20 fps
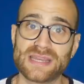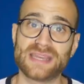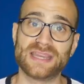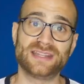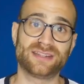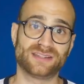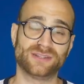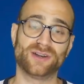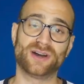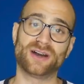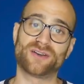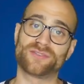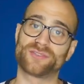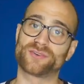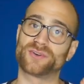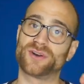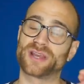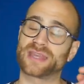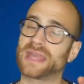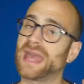he did not have the
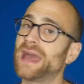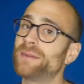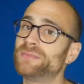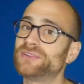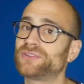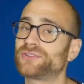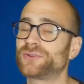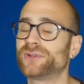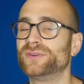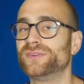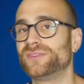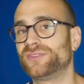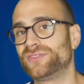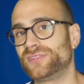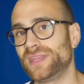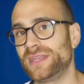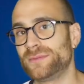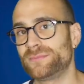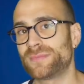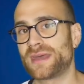right chemistry with his
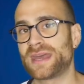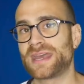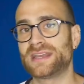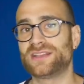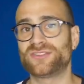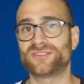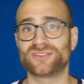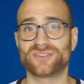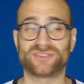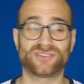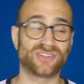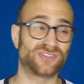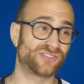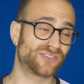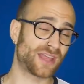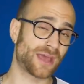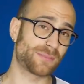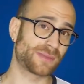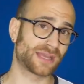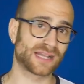teammates,
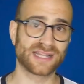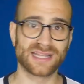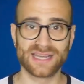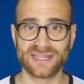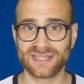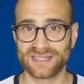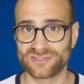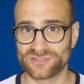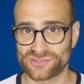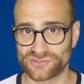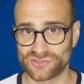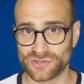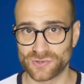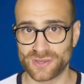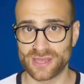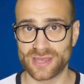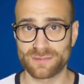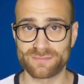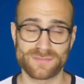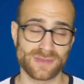systemically it didn't
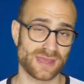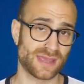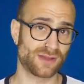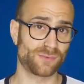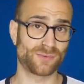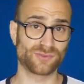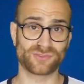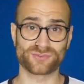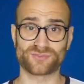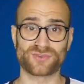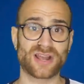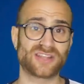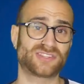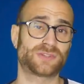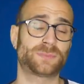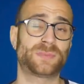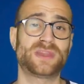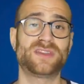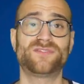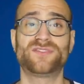suit him, it was a
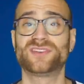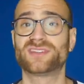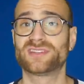recipe for